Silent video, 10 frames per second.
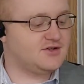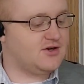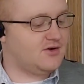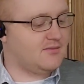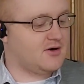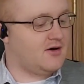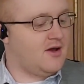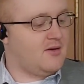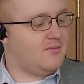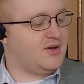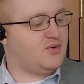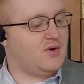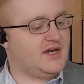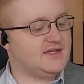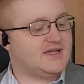there's no number
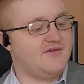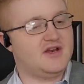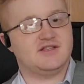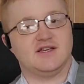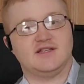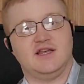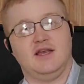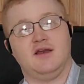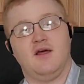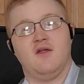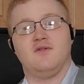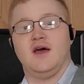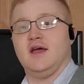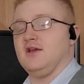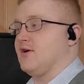between 7 and 16
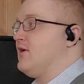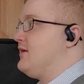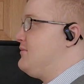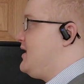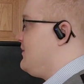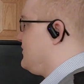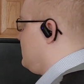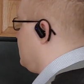that you're going to be able